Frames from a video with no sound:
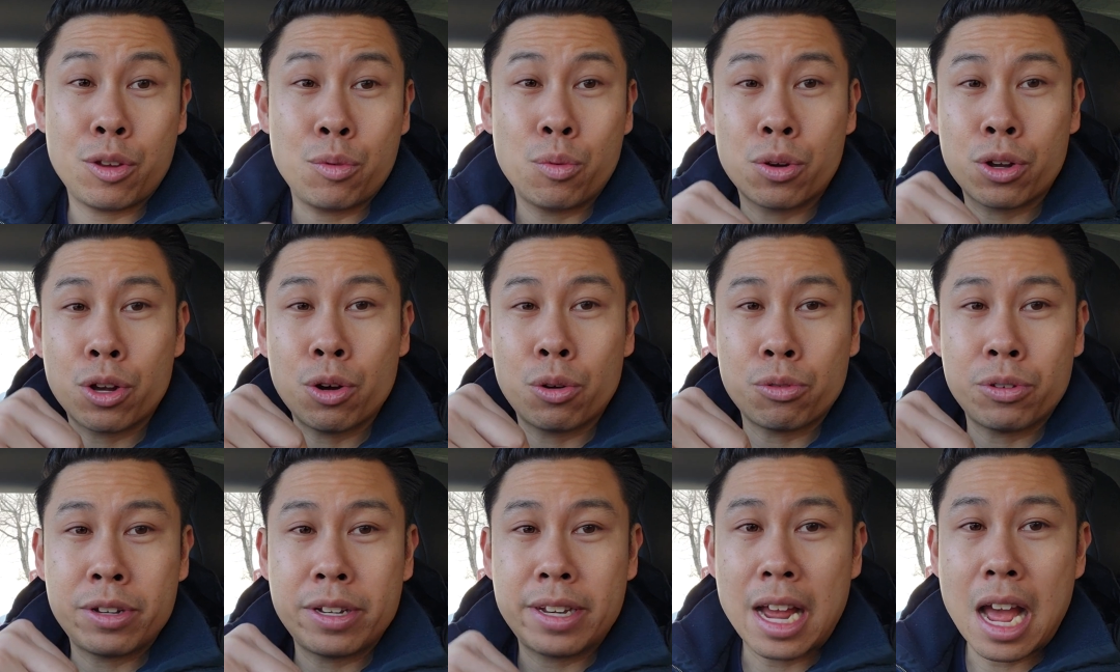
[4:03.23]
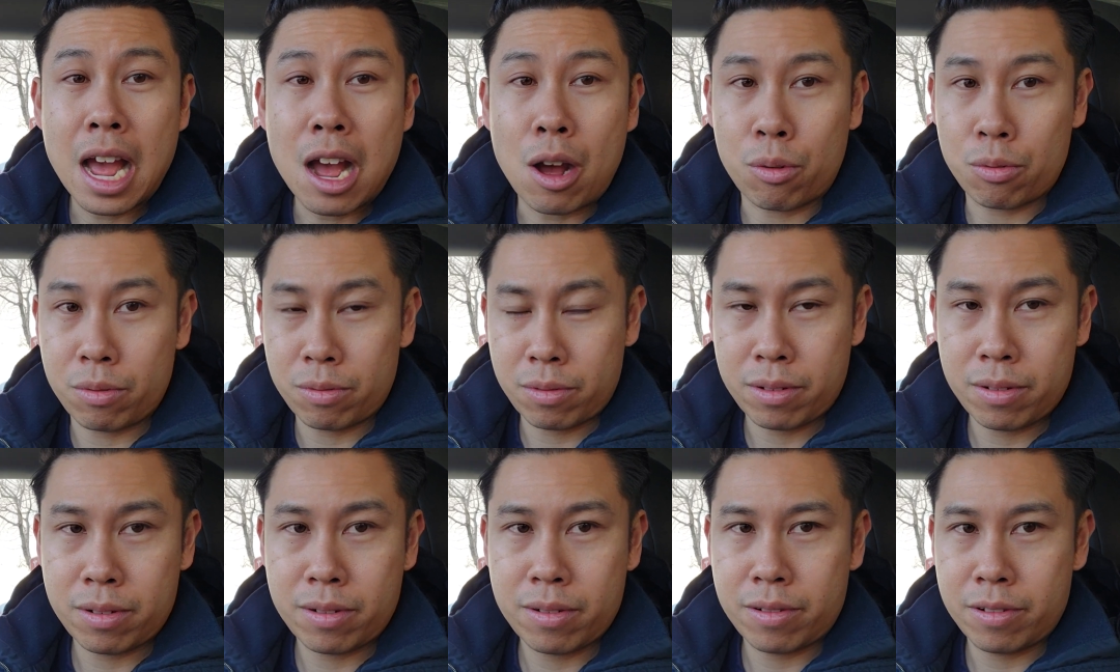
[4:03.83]
will go down,
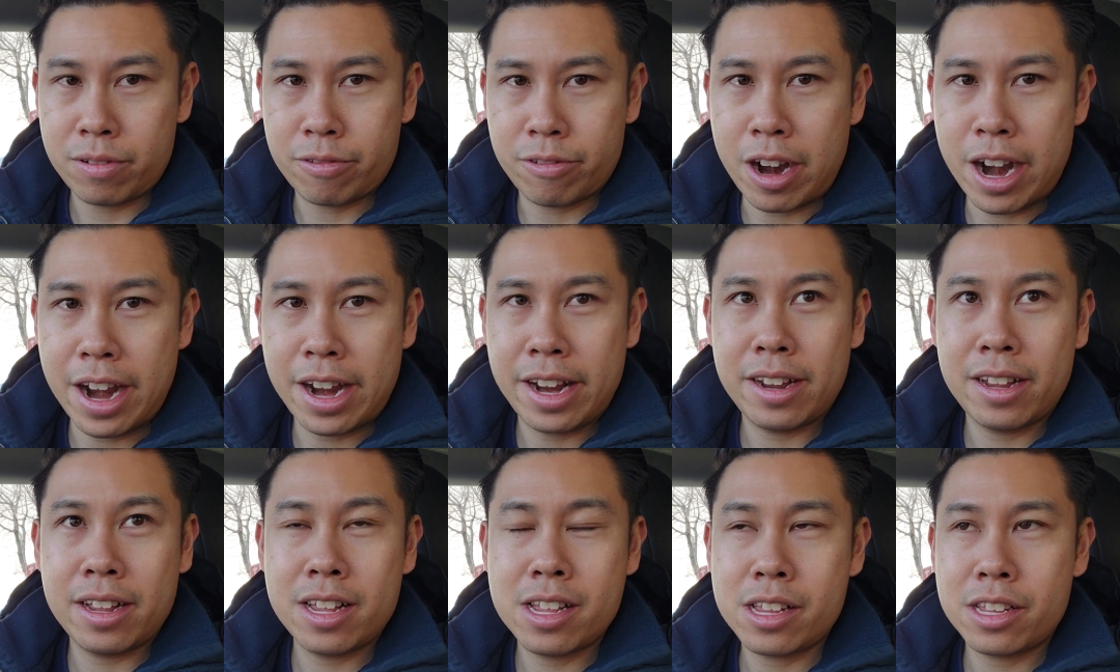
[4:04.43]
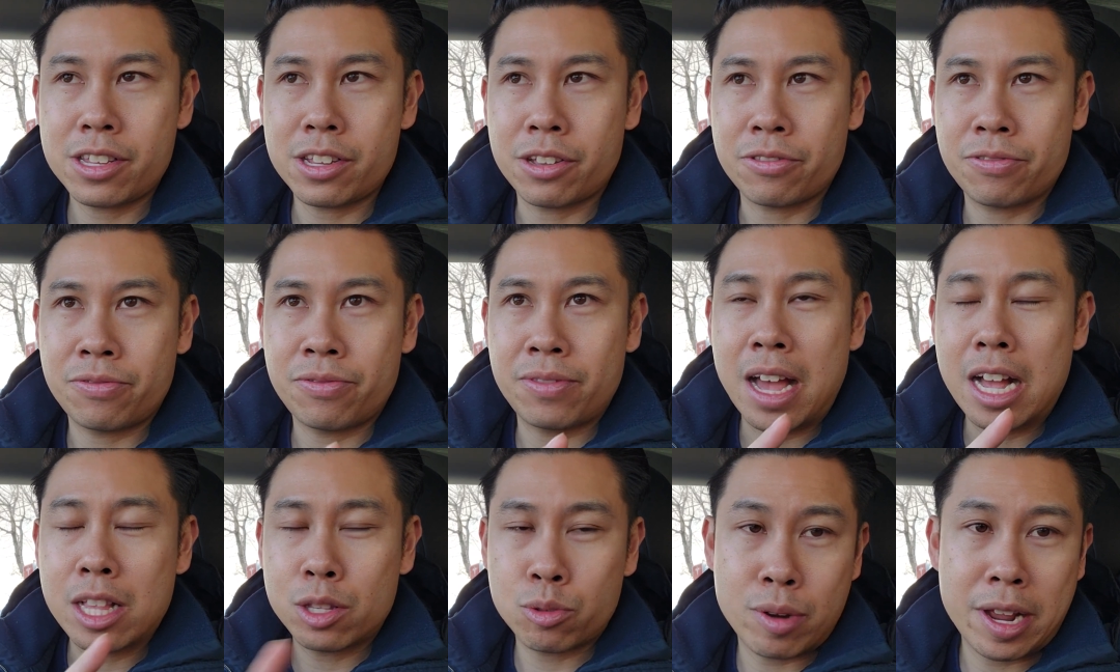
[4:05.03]
right? So
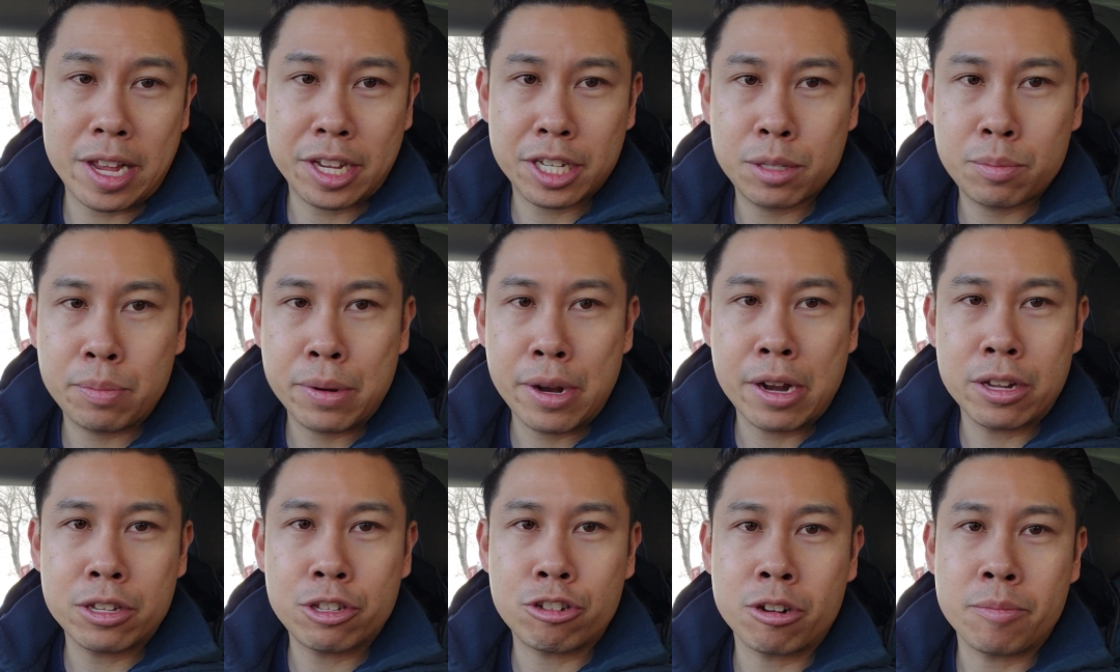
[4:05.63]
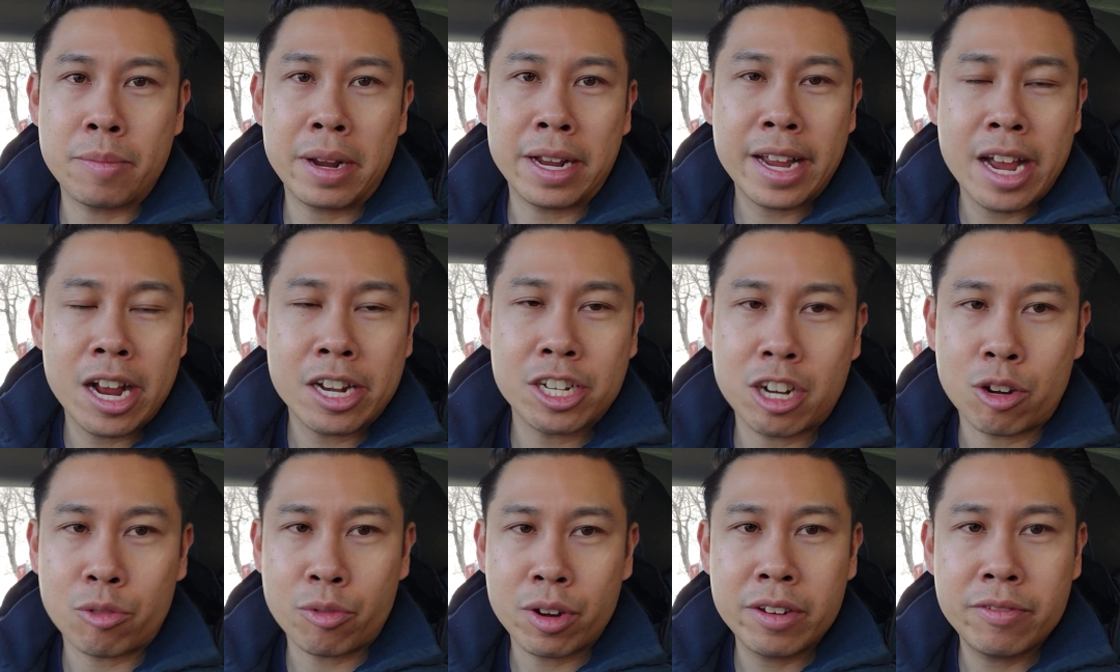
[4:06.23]
that's what I experienced during my
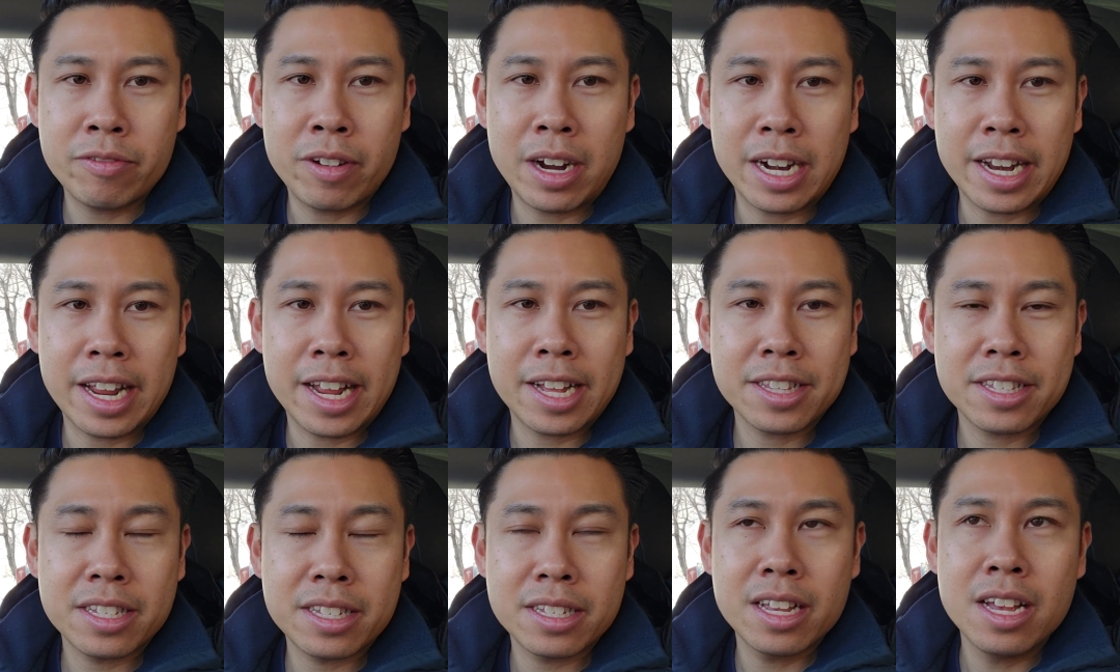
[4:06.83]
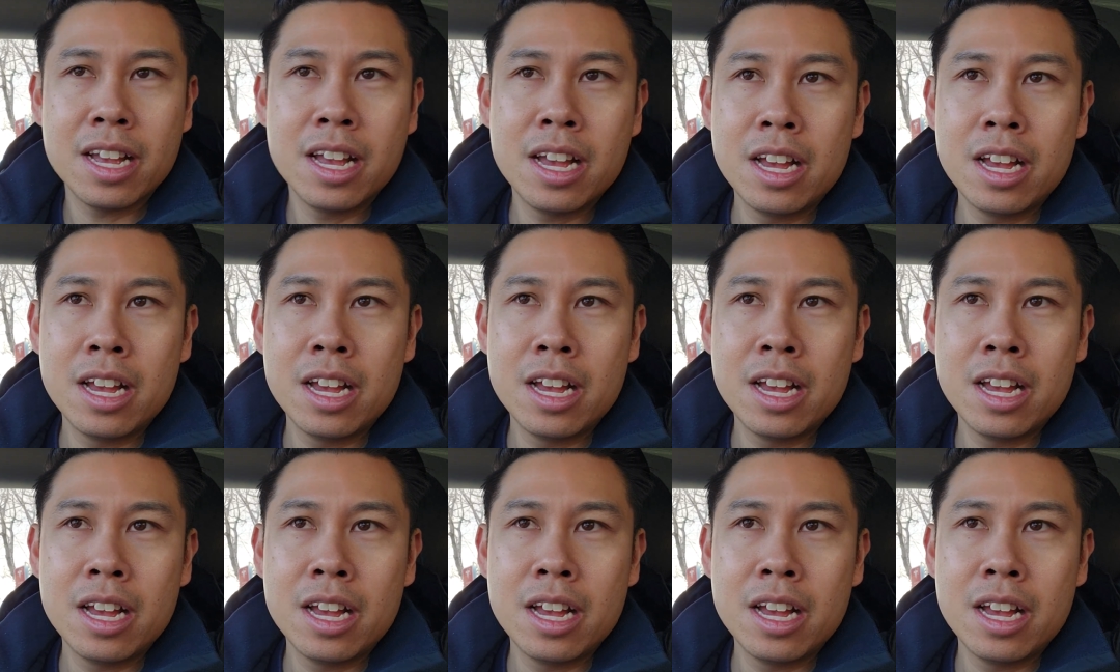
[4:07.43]
cash out refinance,